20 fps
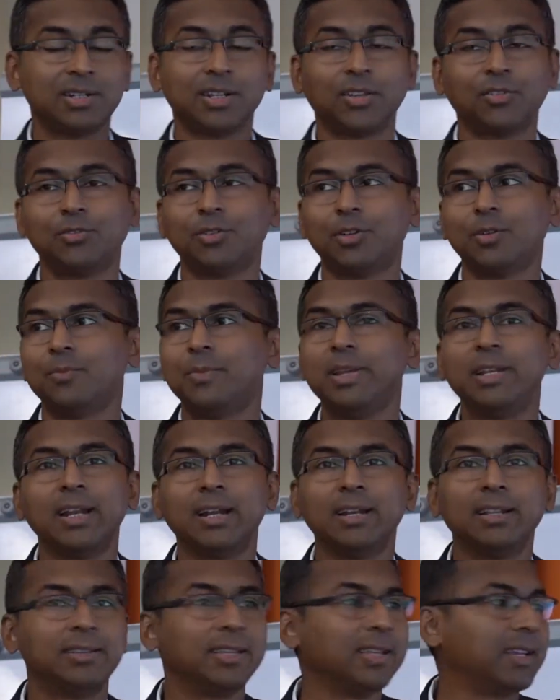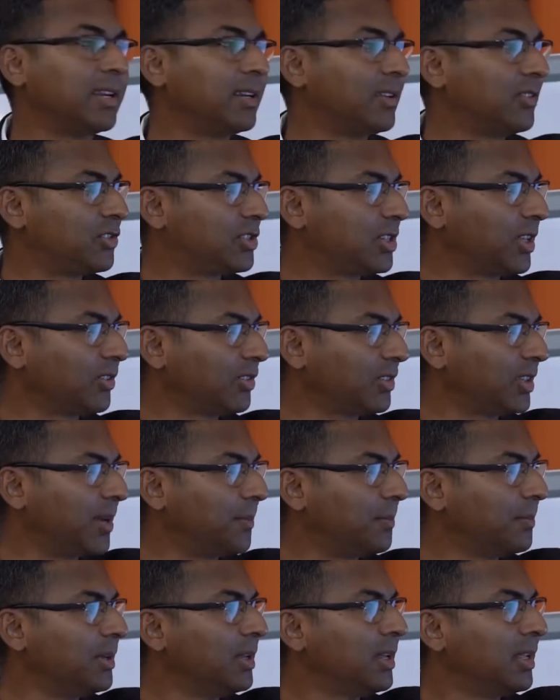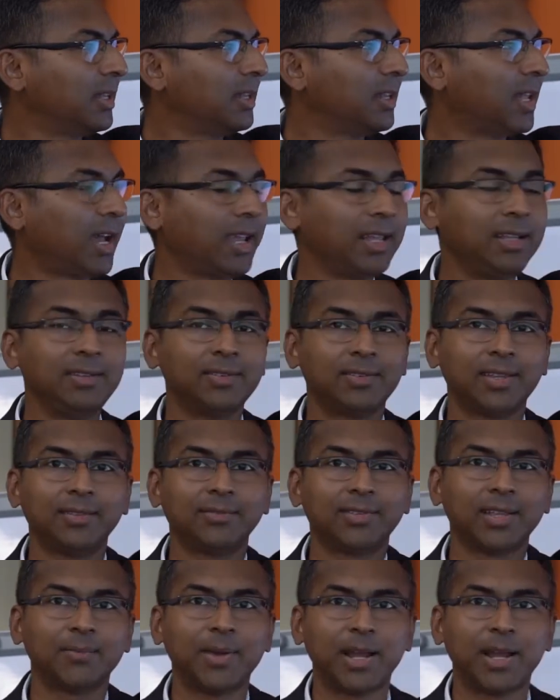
does not mean anything. It is just some lines and some